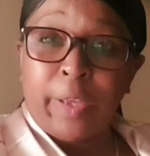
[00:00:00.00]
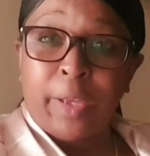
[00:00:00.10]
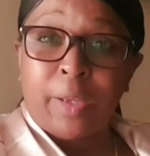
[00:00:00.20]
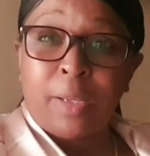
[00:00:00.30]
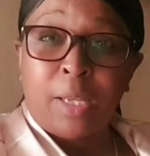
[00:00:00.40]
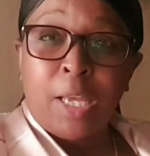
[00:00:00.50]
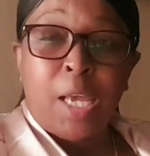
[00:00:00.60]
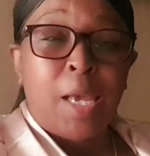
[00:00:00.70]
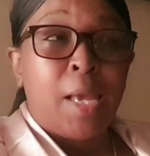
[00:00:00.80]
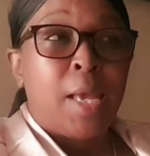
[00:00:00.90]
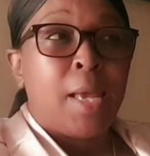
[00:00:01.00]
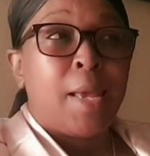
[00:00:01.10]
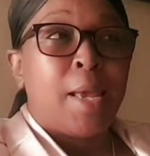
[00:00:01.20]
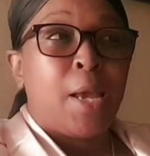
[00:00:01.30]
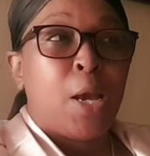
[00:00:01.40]
thing,
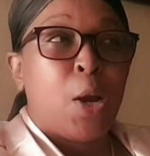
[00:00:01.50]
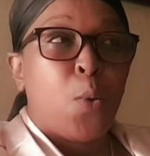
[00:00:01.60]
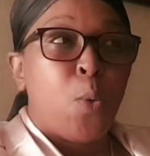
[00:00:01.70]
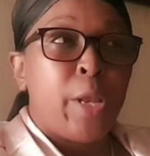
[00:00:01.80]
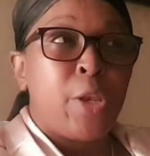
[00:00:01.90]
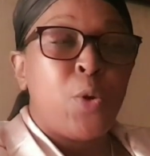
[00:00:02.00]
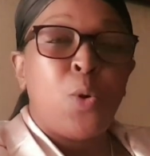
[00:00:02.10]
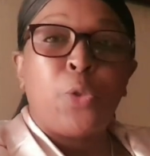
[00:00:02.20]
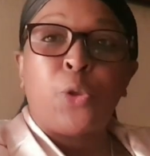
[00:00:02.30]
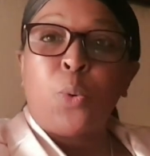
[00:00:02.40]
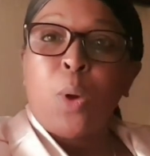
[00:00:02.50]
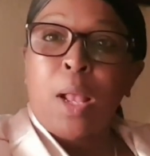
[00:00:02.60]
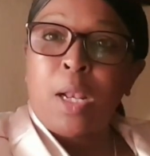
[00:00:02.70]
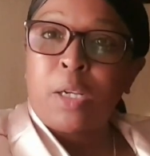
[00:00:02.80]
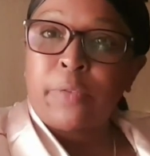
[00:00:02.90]
when you go through
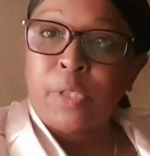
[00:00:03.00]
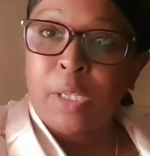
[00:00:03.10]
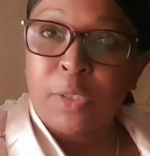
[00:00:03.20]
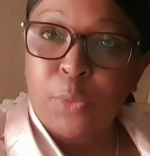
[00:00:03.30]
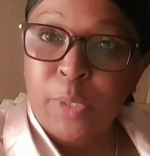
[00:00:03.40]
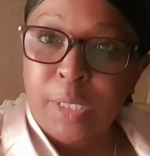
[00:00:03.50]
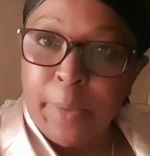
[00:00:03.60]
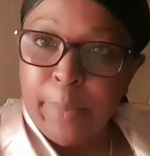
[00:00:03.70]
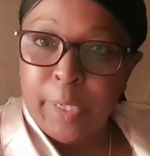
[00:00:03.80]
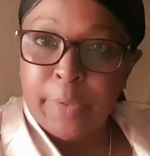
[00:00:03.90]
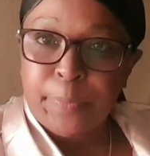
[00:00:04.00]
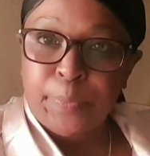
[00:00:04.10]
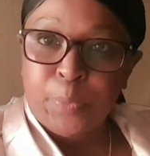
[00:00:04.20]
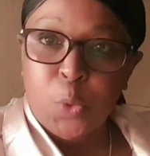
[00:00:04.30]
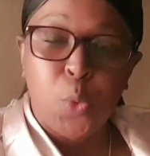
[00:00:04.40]
a lot of things with somebody
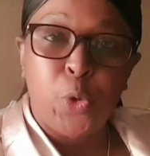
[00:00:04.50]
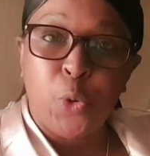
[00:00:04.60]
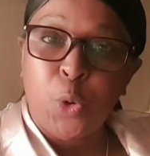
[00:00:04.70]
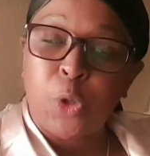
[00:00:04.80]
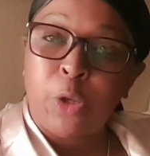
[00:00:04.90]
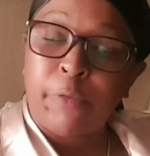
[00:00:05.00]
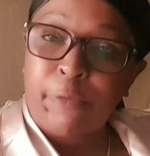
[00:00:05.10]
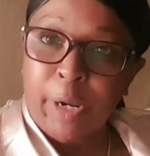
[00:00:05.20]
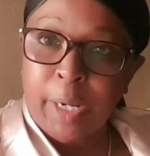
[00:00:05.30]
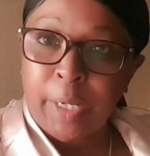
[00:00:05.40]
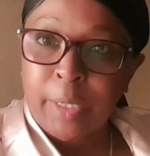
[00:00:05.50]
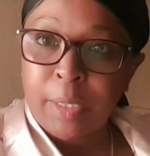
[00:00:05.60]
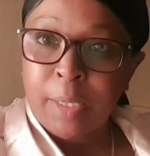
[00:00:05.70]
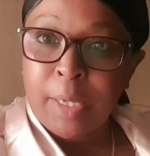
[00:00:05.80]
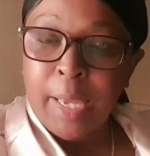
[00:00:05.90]
who you call your friend,
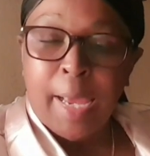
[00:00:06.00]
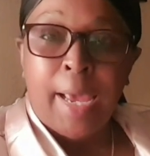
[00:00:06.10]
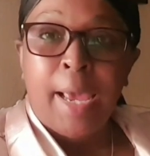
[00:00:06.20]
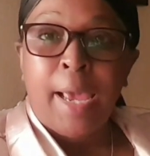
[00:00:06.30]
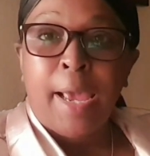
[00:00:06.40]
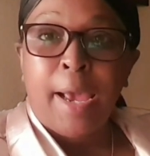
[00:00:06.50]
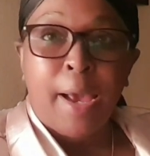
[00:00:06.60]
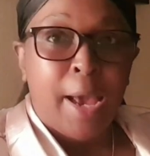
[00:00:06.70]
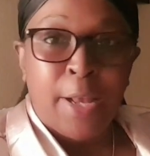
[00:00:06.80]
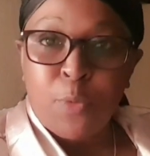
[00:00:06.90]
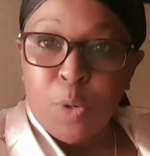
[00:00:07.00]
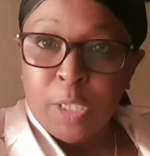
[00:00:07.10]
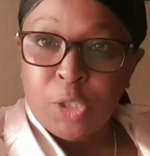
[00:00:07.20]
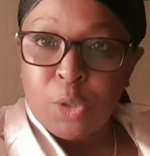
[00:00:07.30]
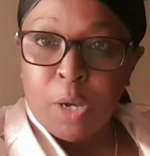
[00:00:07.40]
I don't
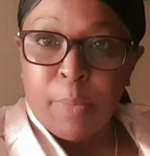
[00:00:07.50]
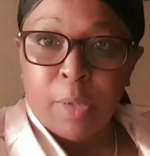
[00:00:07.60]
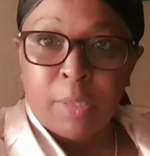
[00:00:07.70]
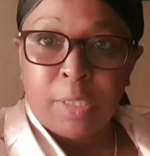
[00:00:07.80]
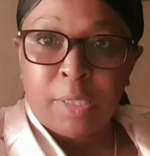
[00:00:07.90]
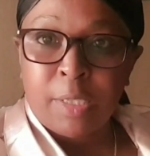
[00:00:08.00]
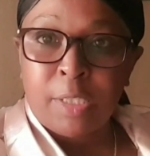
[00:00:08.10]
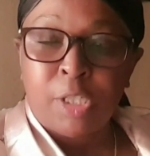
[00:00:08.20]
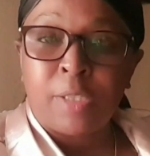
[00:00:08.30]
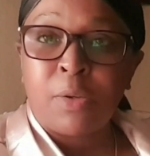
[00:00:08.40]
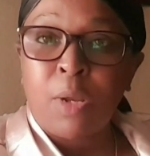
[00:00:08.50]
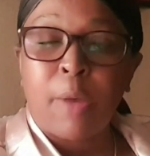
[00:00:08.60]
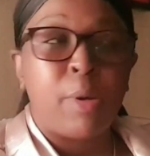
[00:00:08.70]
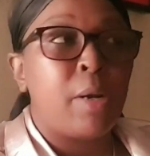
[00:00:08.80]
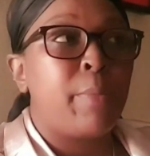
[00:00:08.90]
want to talk about this in details on
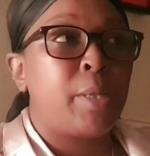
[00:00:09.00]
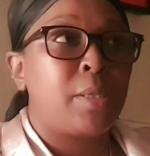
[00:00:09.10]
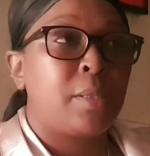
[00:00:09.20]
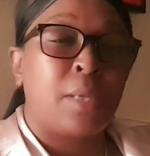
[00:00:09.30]
camera, but